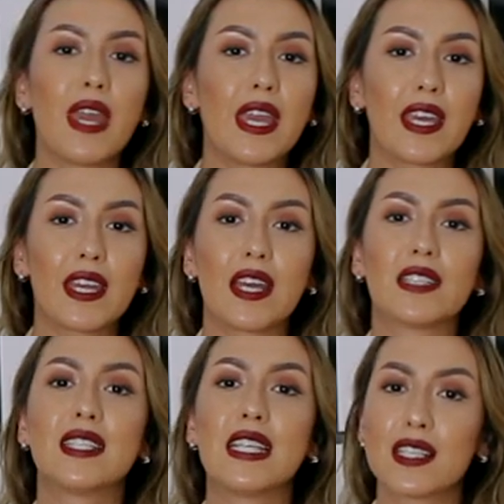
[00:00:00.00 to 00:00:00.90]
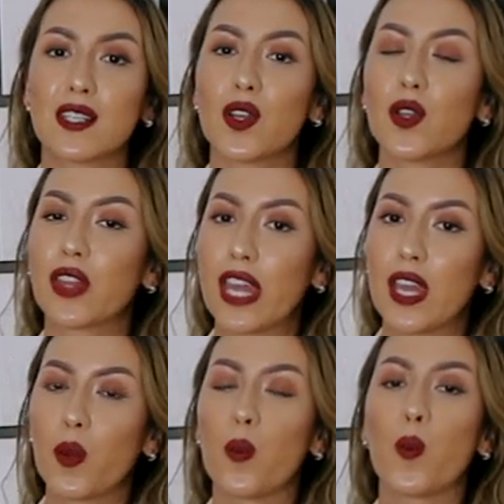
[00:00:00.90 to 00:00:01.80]
make it a seasonal
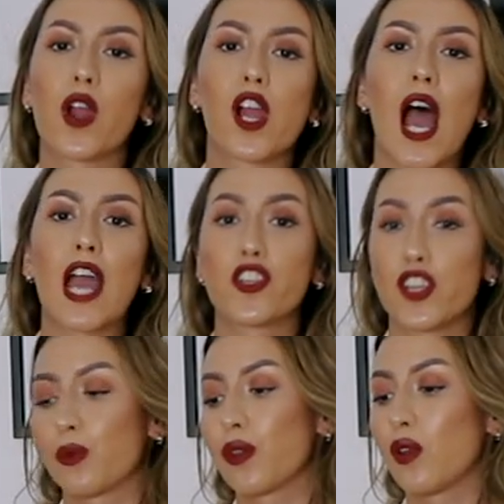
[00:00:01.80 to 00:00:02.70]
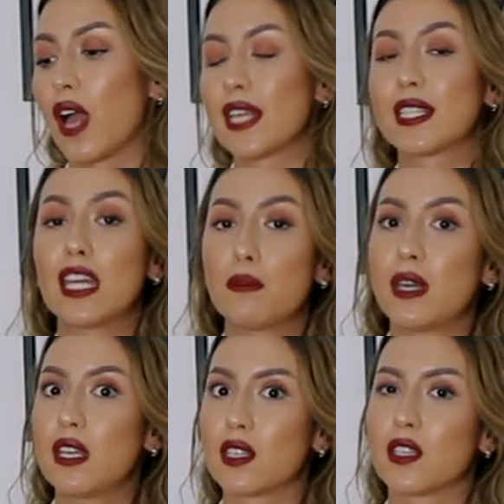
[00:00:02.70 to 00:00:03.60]
thing where I share with you guys key
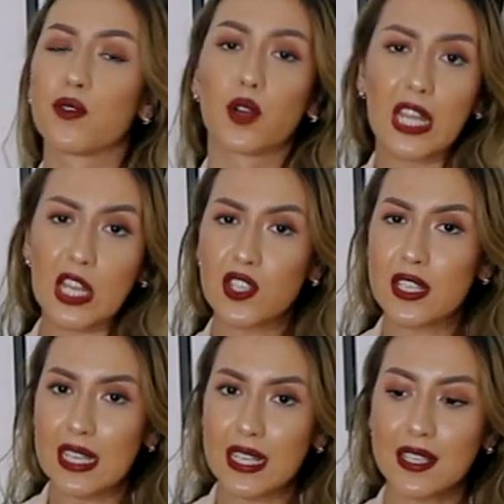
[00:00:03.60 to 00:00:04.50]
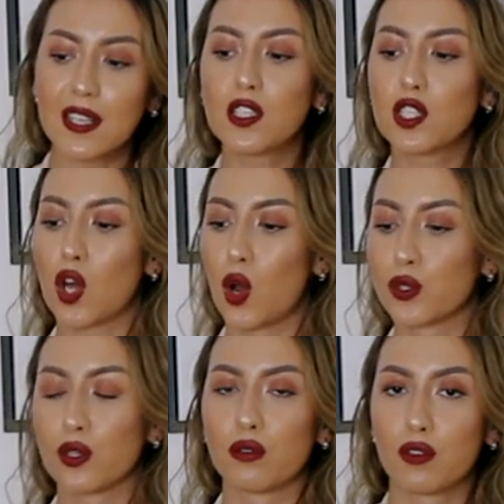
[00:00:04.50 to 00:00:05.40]
pieces for each season. So,
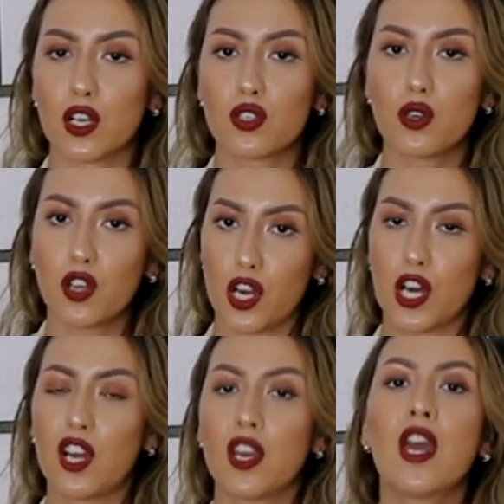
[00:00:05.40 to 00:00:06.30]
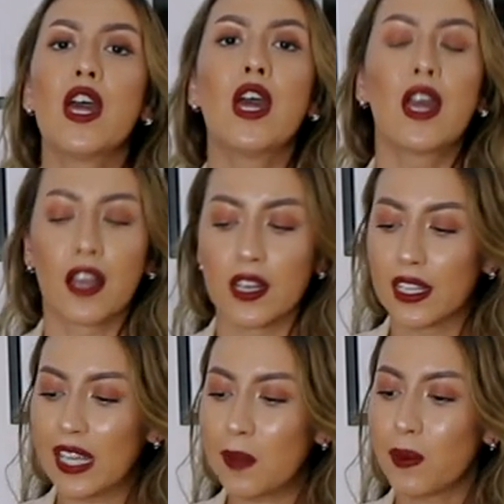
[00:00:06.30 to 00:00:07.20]
so far so good.
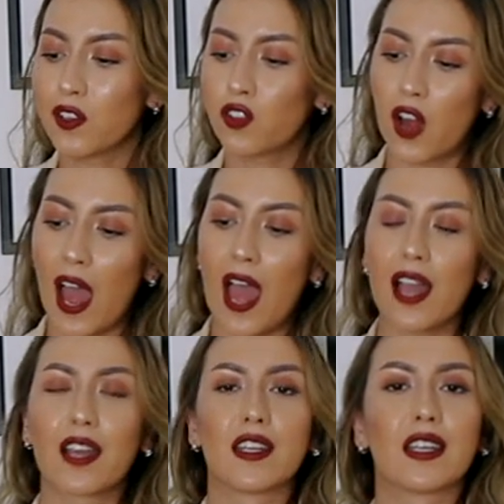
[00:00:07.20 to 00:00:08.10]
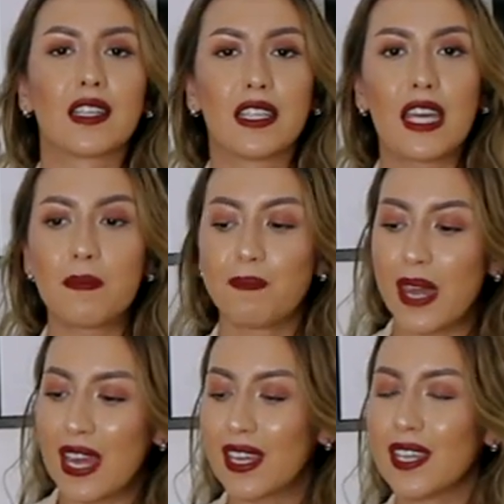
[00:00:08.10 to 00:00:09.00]
Gonna keep on track, gonna keep
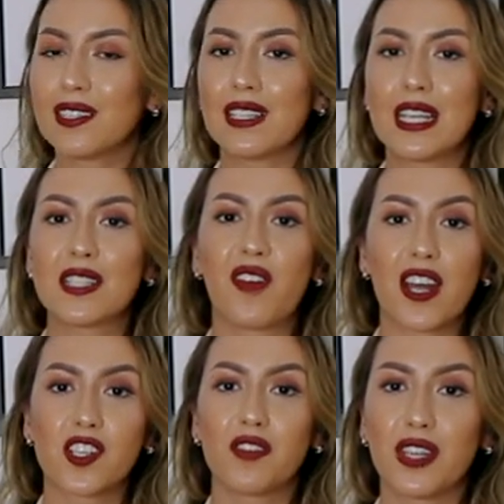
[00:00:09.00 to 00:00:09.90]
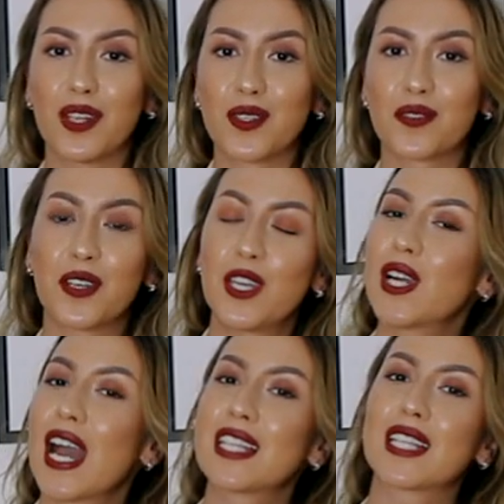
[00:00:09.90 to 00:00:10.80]
making these fashion videos for you
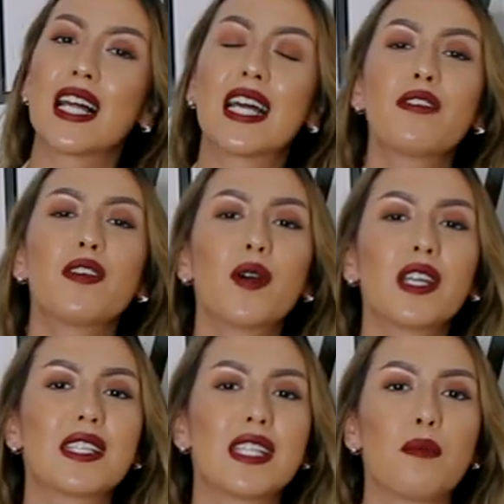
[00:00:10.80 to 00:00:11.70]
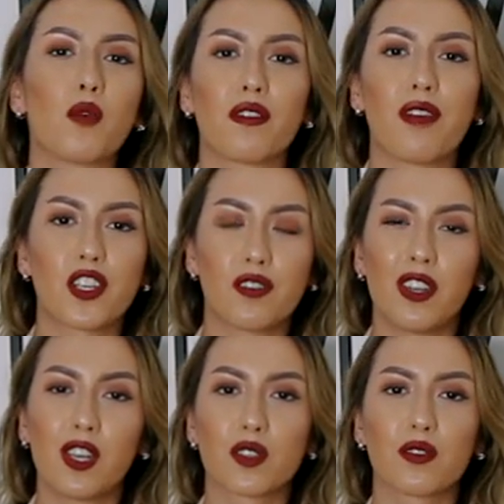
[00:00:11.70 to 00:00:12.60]
guys. If you wanna see more fashion
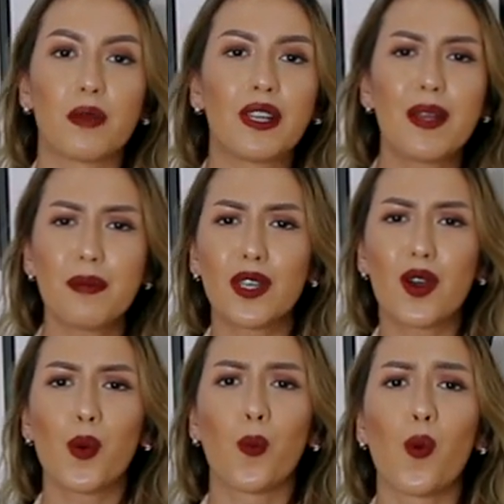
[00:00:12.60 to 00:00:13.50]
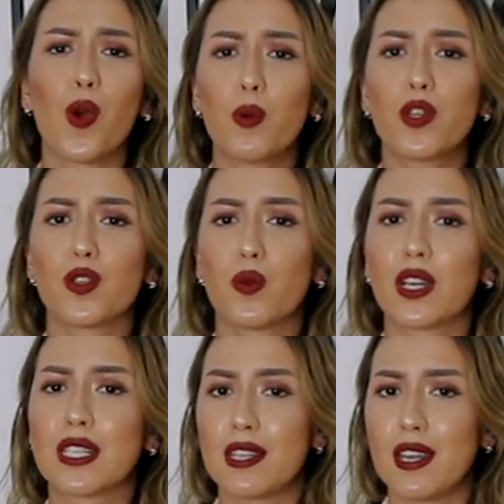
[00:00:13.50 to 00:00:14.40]
videos from me, let me know what would you
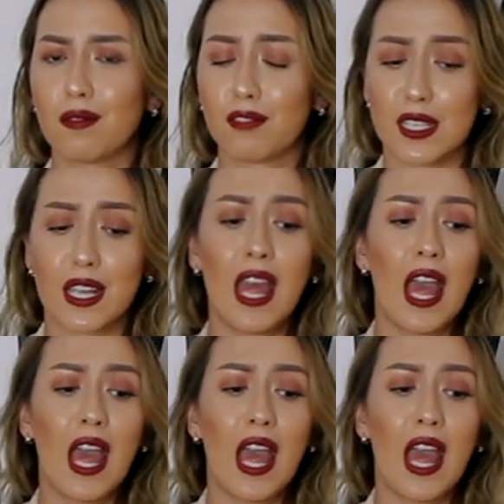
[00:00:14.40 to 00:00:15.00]
wanna see because